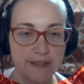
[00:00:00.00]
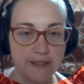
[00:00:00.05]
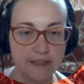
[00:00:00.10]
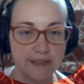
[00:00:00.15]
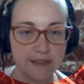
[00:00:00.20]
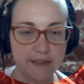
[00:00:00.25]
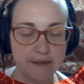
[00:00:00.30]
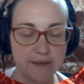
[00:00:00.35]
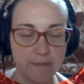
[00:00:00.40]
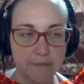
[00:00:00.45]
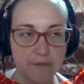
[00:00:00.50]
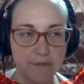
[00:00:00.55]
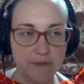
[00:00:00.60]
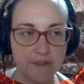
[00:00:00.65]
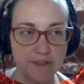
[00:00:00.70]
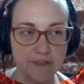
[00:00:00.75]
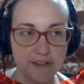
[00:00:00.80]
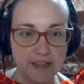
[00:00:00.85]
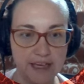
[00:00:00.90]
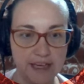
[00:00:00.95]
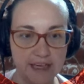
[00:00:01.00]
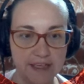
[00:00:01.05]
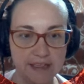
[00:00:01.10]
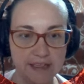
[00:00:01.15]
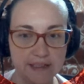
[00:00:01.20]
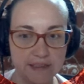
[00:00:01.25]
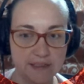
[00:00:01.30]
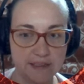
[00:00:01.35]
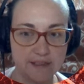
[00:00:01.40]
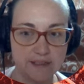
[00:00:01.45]
Um, that
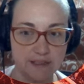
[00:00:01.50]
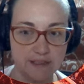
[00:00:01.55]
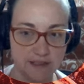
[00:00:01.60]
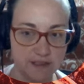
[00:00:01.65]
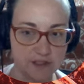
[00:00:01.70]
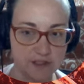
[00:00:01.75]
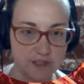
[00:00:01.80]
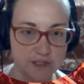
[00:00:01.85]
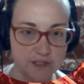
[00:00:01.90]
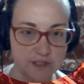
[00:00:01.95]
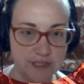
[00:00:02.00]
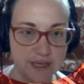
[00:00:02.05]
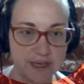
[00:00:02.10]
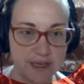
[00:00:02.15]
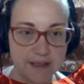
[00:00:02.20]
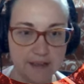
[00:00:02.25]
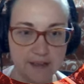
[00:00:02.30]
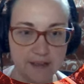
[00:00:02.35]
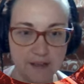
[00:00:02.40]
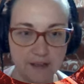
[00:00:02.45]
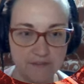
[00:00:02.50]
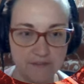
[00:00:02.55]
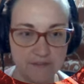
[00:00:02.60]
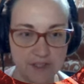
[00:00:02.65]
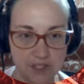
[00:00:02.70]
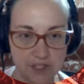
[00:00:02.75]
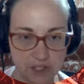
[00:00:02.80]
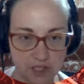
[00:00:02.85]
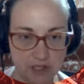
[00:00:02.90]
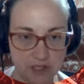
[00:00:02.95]
is delicious. I love
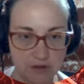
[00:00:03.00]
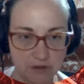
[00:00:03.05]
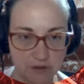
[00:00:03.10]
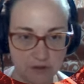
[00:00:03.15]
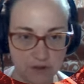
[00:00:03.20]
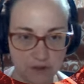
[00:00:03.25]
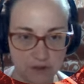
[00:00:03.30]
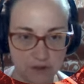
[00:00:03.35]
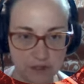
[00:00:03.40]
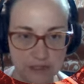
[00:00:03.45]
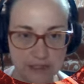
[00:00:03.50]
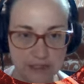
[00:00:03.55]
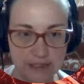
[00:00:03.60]
the chuck roll.